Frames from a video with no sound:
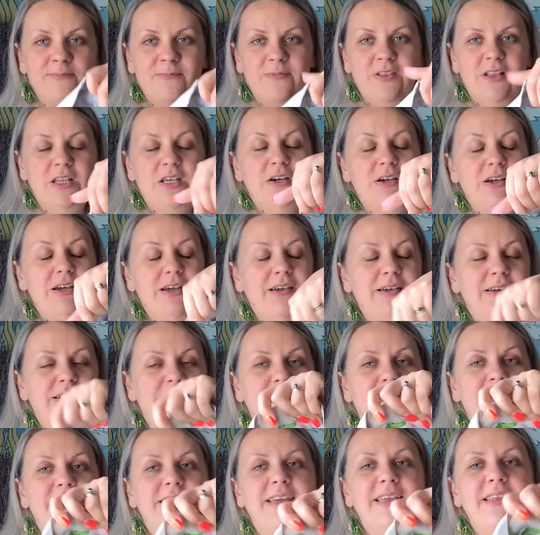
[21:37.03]
Look,
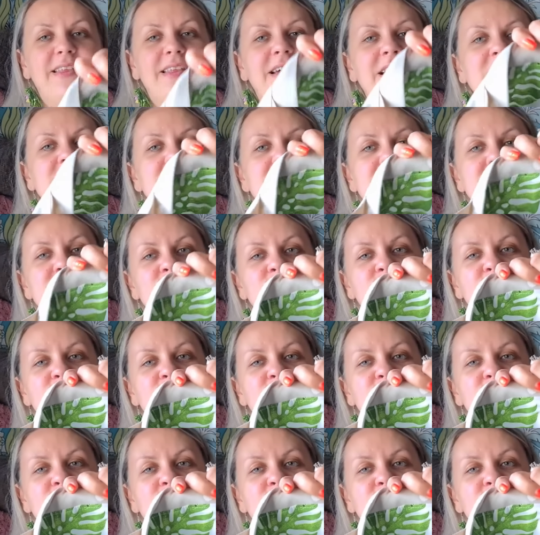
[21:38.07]
it has